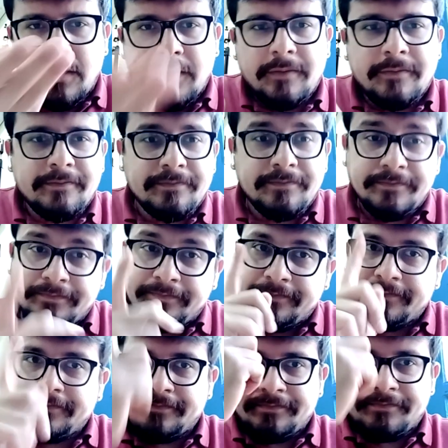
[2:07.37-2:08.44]
which
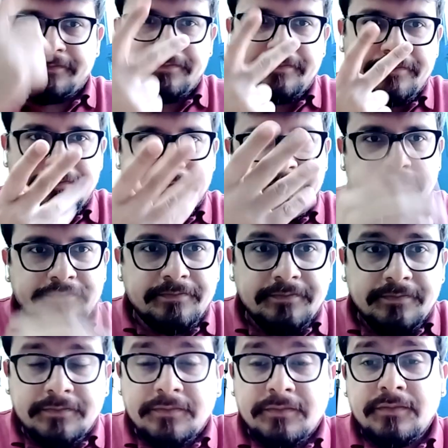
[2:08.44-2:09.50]
identifies your
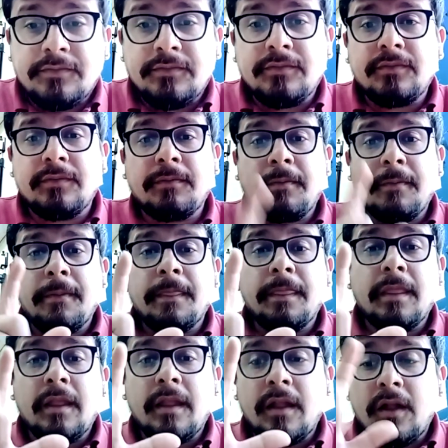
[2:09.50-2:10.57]
company
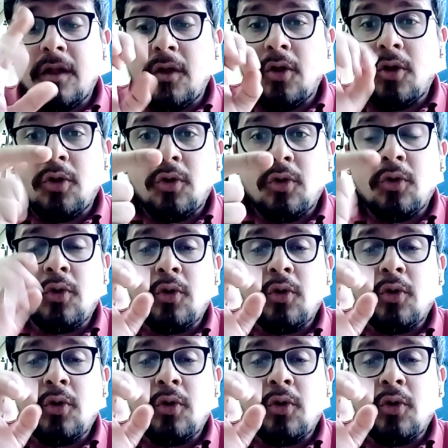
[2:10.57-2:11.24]
or a product.